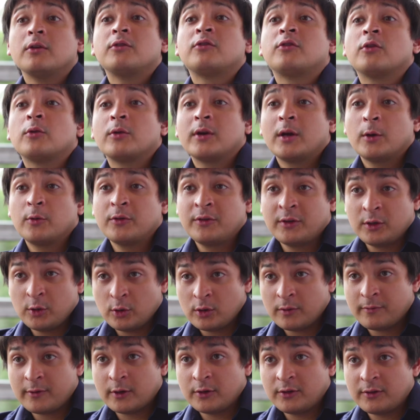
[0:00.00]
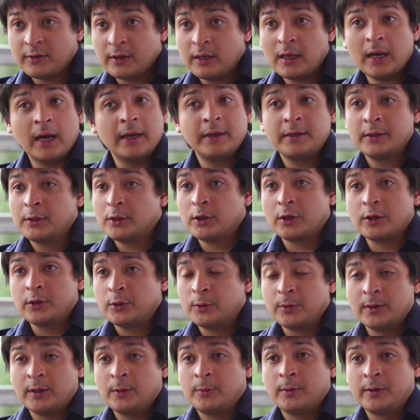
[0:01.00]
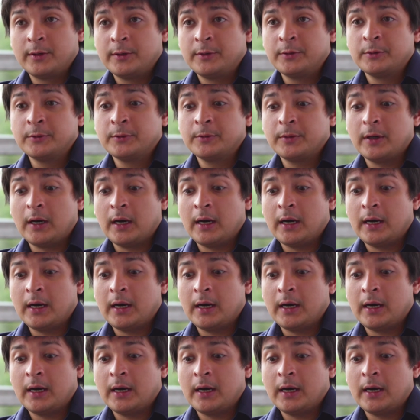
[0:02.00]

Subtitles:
So when I was in university, I did not know what I want to do.